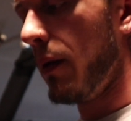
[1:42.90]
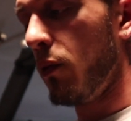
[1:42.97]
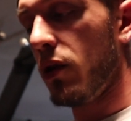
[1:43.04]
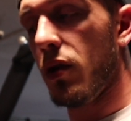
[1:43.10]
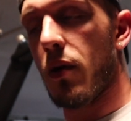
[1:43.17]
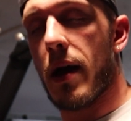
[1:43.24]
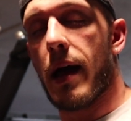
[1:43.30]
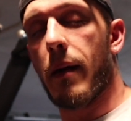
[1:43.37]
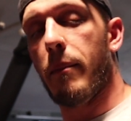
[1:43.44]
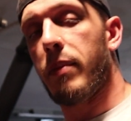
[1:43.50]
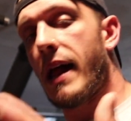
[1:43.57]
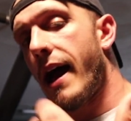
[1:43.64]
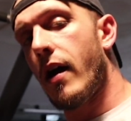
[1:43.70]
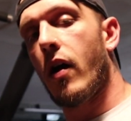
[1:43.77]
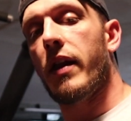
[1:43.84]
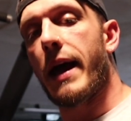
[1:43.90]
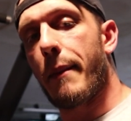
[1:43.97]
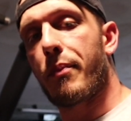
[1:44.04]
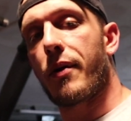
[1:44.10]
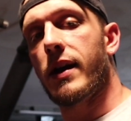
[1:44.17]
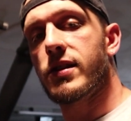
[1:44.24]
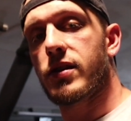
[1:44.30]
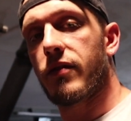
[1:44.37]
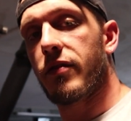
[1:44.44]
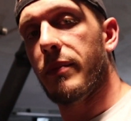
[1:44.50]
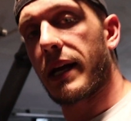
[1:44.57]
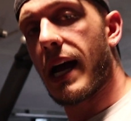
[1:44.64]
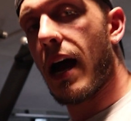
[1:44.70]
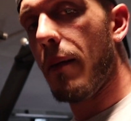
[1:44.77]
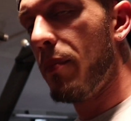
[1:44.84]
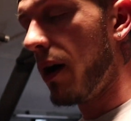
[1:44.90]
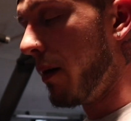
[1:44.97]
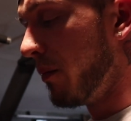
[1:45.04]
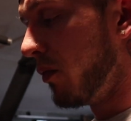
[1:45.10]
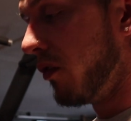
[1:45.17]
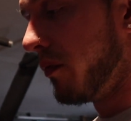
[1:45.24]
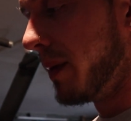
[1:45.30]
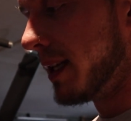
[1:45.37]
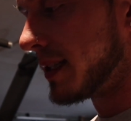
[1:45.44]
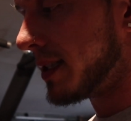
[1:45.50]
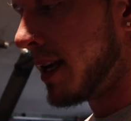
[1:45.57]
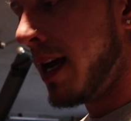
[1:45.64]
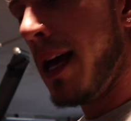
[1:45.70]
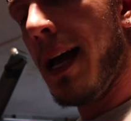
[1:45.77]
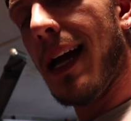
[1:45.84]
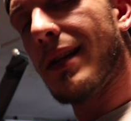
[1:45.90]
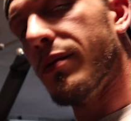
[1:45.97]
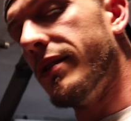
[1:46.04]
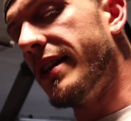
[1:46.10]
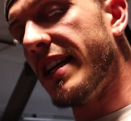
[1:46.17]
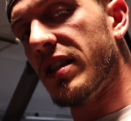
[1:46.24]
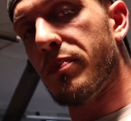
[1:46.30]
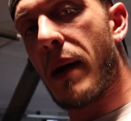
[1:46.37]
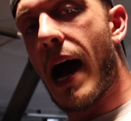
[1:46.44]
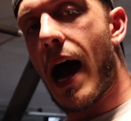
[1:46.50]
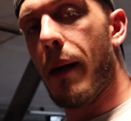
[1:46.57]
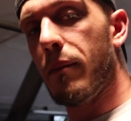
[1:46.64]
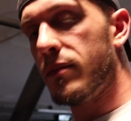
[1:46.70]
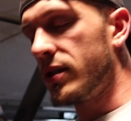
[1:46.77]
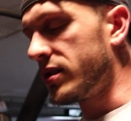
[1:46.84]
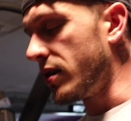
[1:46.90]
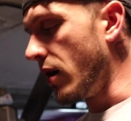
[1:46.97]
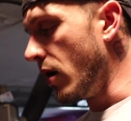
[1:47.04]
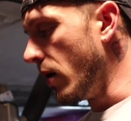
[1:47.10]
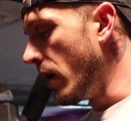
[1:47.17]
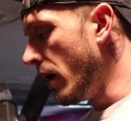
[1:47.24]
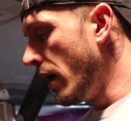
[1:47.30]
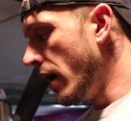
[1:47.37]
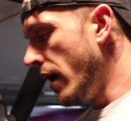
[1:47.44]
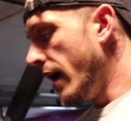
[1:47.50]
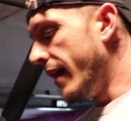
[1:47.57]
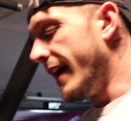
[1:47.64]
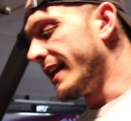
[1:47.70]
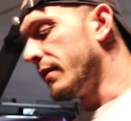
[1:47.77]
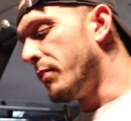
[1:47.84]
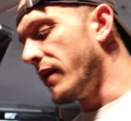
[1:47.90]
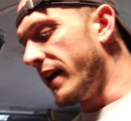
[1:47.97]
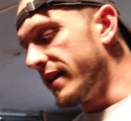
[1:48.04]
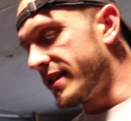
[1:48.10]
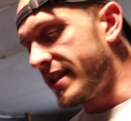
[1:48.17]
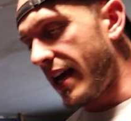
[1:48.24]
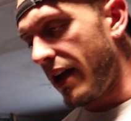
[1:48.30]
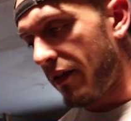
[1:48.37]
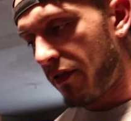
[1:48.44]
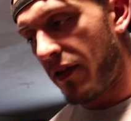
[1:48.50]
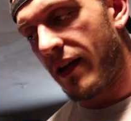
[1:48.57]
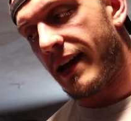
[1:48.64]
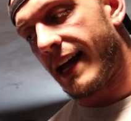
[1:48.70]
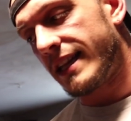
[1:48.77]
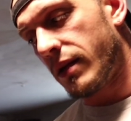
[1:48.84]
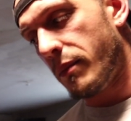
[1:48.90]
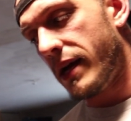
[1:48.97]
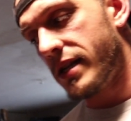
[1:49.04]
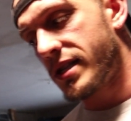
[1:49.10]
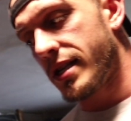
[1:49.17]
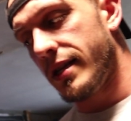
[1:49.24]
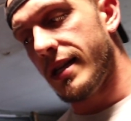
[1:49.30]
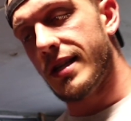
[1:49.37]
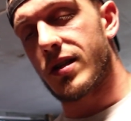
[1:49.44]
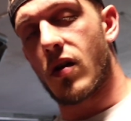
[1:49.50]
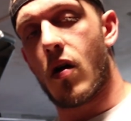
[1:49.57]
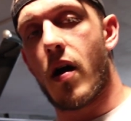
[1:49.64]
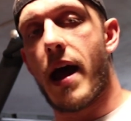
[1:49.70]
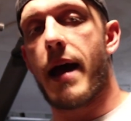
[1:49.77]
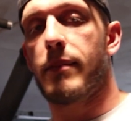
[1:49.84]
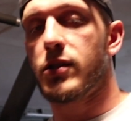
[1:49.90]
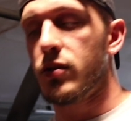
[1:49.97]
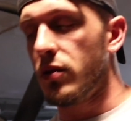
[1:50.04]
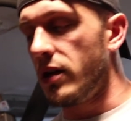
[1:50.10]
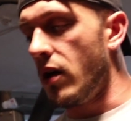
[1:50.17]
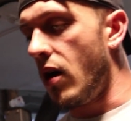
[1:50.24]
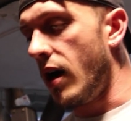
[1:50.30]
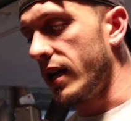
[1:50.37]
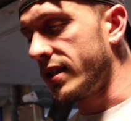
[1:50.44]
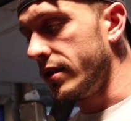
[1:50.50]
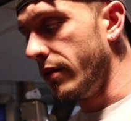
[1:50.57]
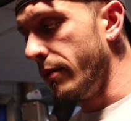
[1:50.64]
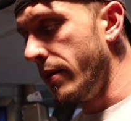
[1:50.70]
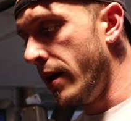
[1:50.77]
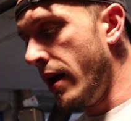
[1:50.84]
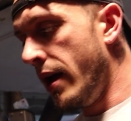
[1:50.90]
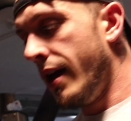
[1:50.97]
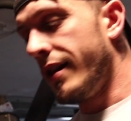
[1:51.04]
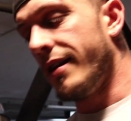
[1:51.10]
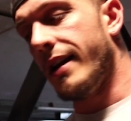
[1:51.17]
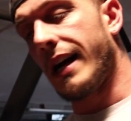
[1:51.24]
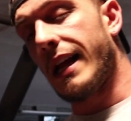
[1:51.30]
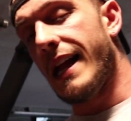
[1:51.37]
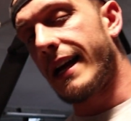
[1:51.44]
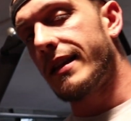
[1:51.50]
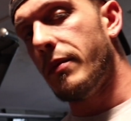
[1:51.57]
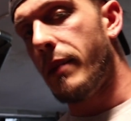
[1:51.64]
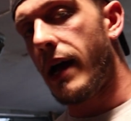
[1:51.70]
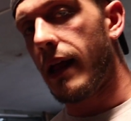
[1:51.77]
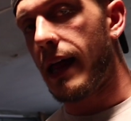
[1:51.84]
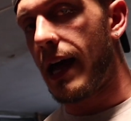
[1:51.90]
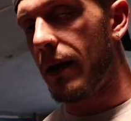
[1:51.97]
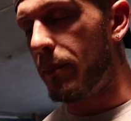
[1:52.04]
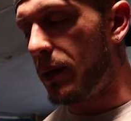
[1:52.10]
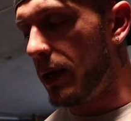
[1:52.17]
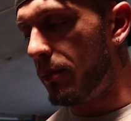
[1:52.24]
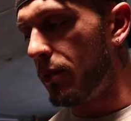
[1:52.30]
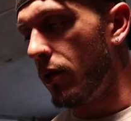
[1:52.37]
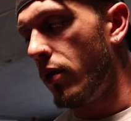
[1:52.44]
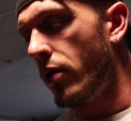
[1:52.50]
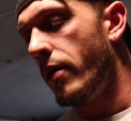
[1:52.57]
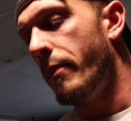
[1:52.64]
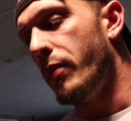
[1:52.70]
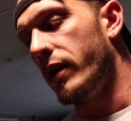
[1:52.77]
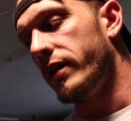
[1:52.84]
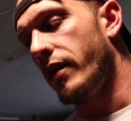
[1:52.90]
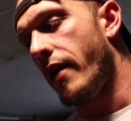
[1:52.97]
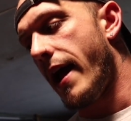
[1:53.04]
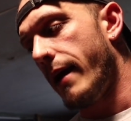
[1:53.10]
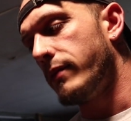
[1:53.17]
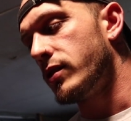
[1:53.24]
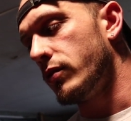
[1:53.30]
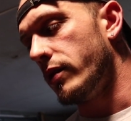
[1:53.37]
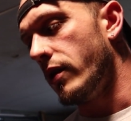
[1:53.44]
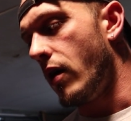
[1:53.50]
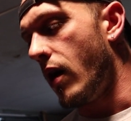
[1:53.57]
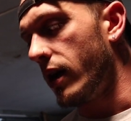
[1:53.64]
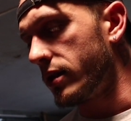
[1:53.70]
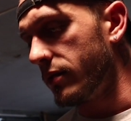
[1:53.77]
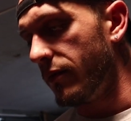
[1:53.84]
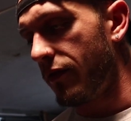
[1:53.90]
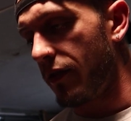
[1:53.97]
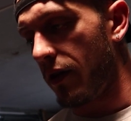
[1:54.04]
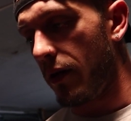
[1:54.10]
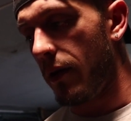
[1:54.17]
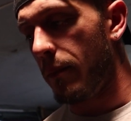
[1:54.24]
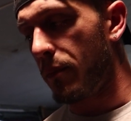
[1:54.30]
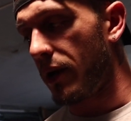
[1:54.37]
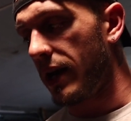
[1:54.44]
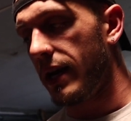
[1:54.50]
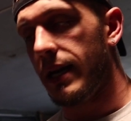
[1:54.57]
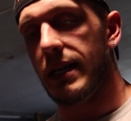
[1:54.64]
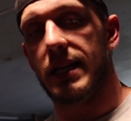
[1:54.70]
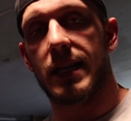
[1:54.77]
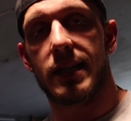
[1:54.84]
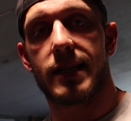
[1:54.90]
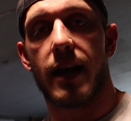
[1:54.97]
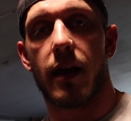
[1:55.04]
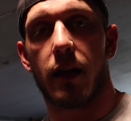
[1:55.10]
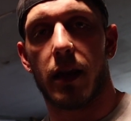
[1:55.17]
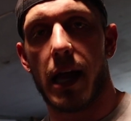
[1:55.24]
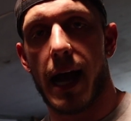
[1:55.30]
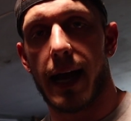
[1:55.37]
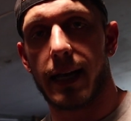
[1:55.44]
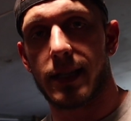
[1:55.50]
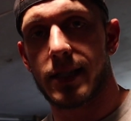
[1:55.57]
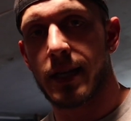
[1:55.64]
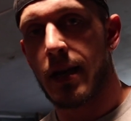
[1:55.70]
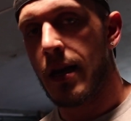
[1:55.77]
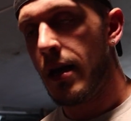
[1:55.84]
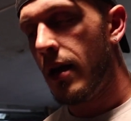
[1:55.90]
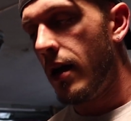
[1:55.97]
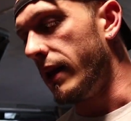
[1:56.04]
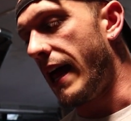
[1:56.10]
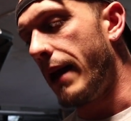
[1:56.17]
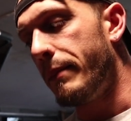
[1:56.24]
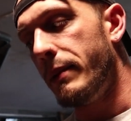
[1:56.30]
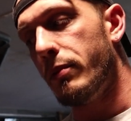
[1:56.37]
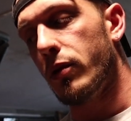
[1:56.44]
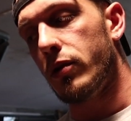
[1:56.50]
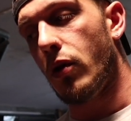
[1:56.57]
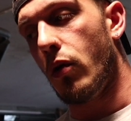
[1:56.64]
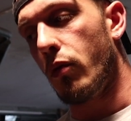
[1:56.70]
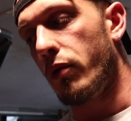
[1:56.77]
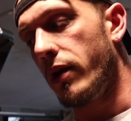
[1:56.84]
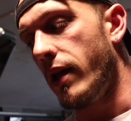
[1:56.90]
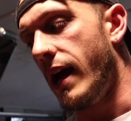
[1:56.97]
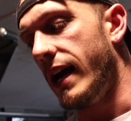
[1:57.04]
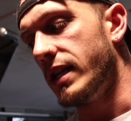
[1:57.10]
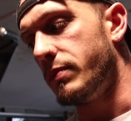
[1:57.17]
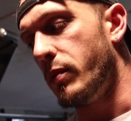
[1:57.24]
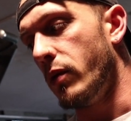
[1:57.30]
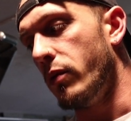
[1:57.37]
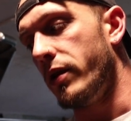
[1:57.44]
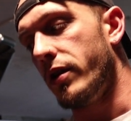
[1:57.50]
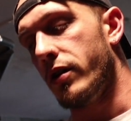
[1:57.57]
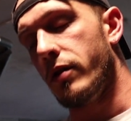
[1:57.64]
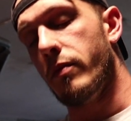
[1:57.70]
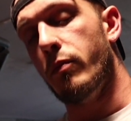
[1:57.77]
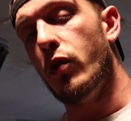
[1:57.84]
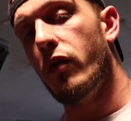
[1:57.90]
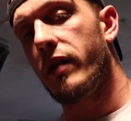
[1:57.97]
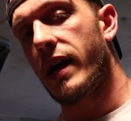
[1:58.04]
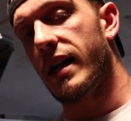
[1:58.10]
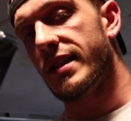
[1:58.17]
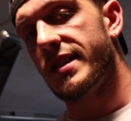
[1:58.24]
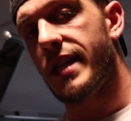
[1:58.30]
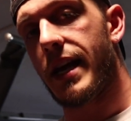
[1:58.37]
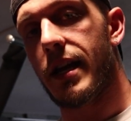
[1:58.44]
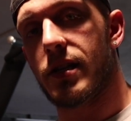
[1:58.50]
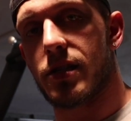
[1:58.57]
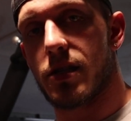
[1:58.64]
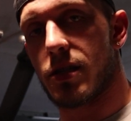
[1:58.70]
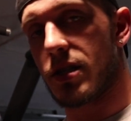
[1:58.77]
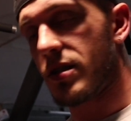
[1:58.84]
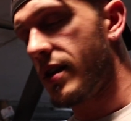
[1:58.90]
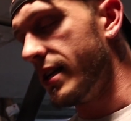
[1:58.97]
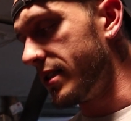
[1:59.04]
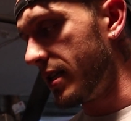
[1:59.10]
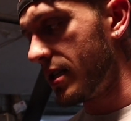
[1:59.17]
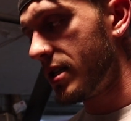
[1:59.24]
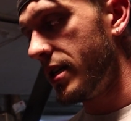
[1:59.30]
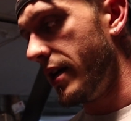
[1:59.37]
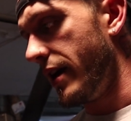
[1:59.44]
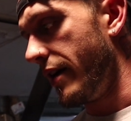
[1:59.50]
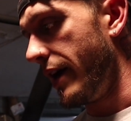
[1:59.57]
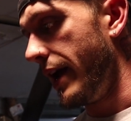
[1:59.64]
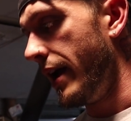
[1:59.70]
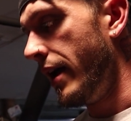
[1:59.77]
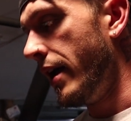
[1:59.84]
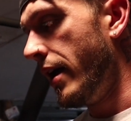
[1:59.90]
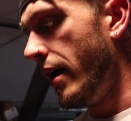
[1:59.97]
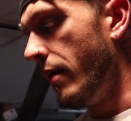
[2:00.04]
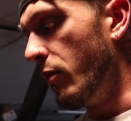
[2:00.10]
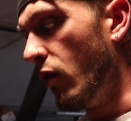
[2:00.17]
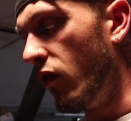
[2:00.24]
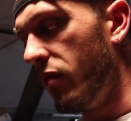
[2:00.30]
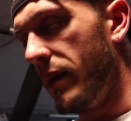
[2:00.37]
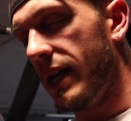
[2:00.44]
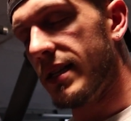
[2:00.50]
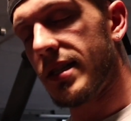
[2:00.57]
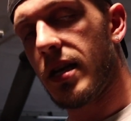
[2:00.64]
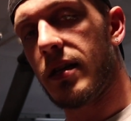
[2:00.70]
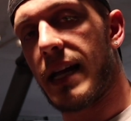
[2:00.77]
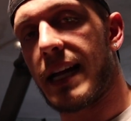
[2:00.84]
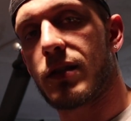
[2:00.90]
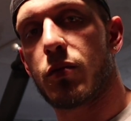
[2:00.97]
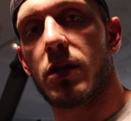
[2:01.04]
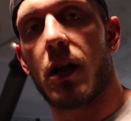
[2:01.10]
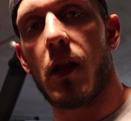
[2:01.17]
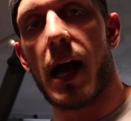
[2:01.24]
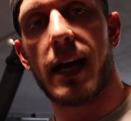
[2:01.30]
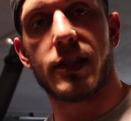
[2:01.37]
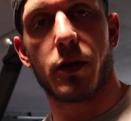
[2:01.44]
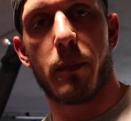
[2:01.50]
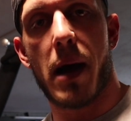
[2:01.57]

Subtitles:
then when you apply all that pressure from the compound movements, it's when things pop. So I like to play it safe, not to mention these are absolutely awesome. They're neglected by a lot of people, but they're absolutely awesome for bringing in detail in lines. A lot of people don't realize, but when you're moving on stage and there's transitionary movements, that's when the lines are